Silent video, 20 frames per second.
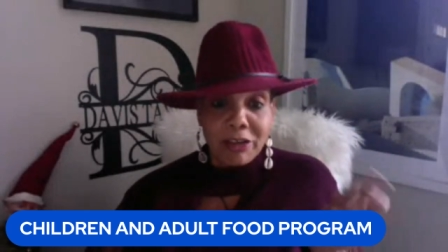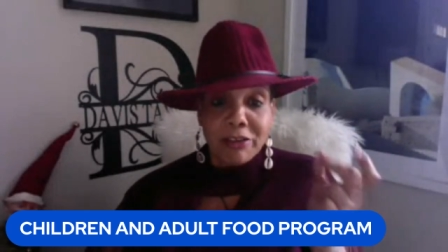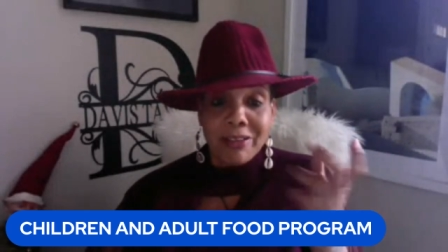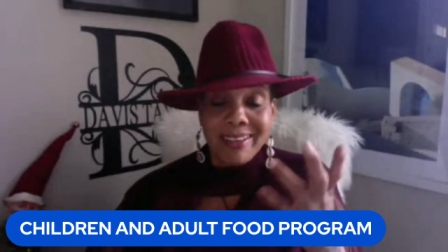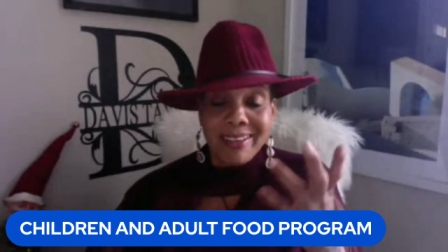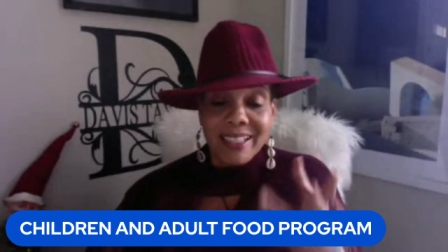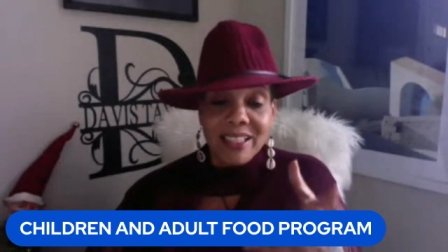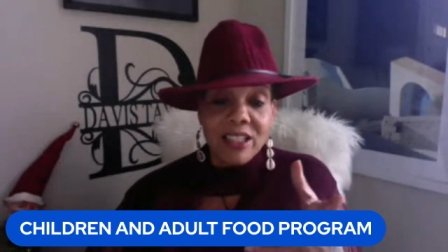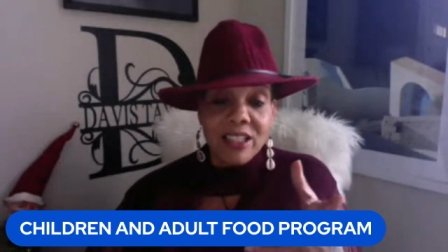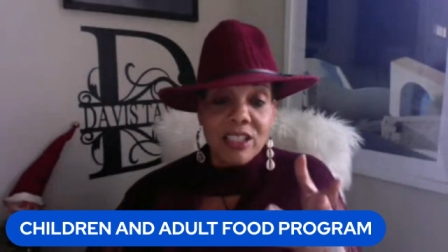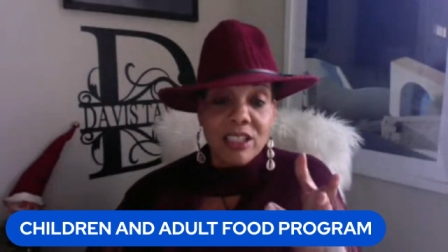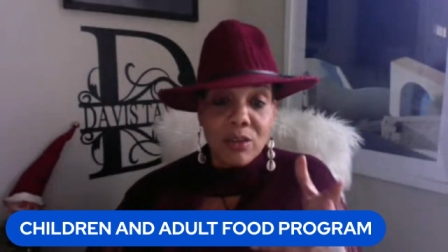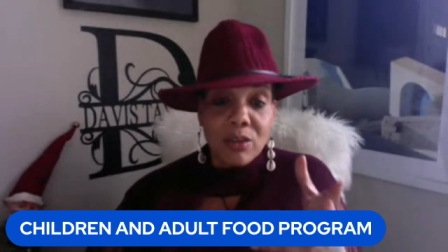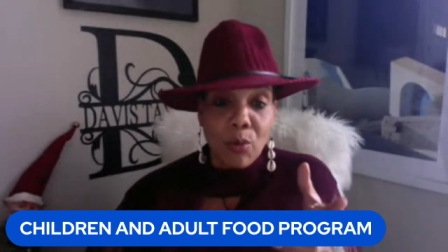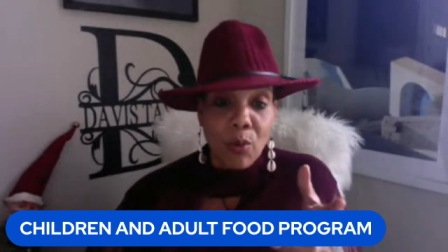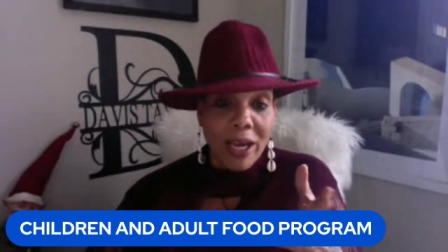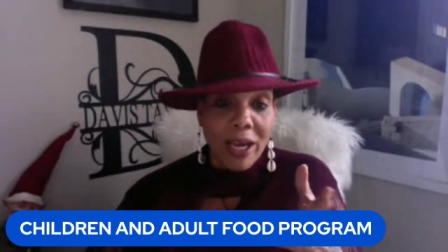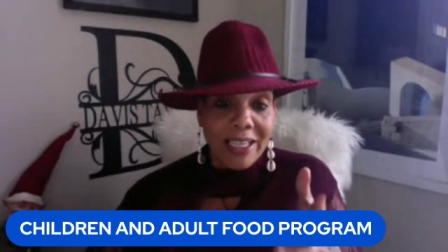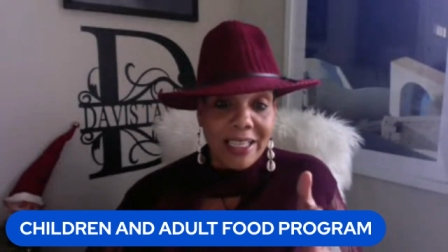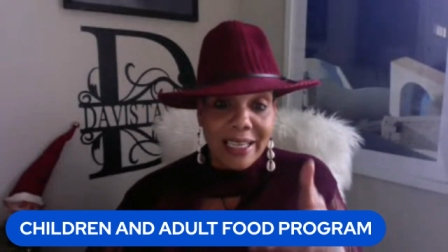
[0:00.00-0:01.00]
And this is a
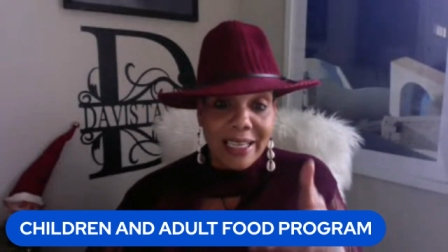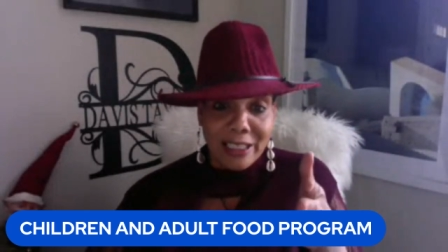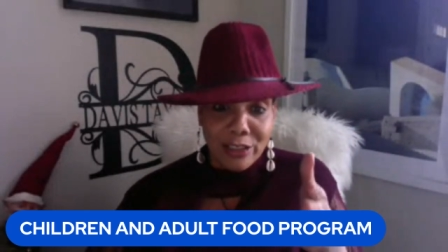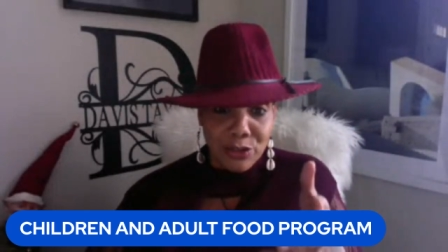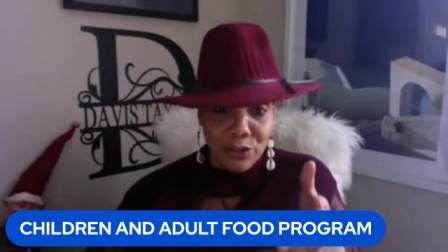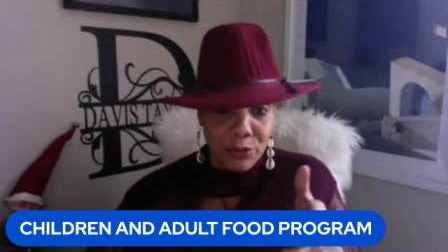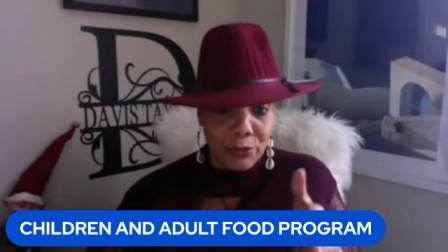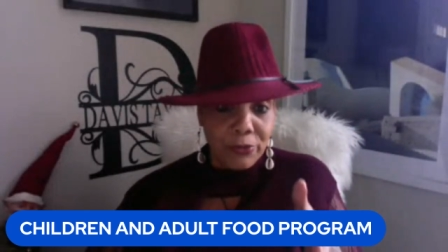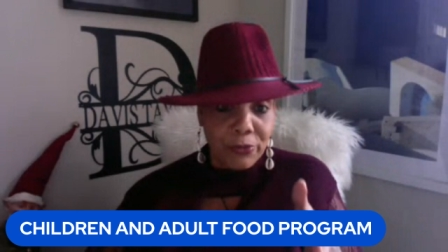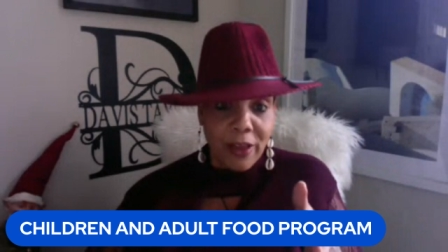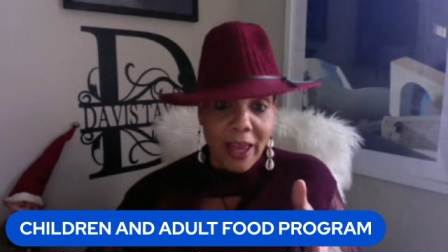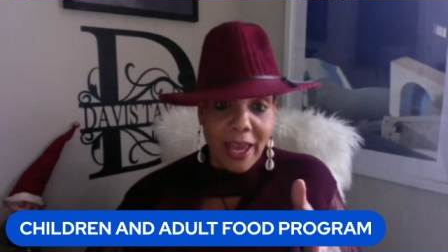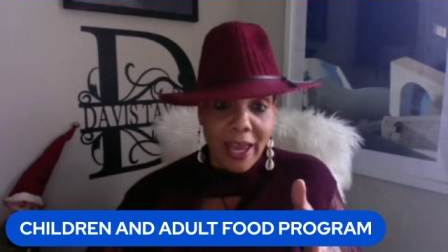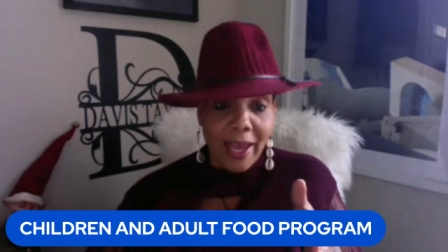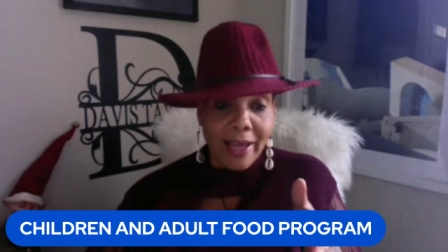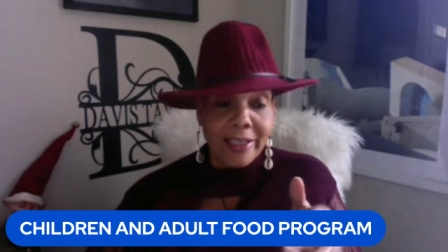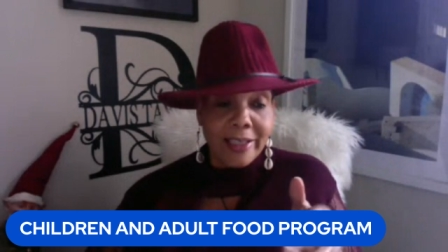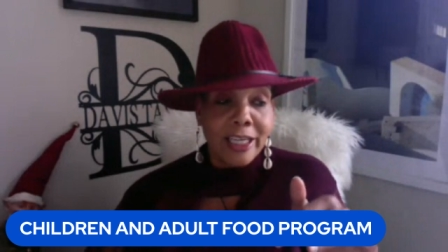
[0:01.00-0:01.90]
way to get you flagged.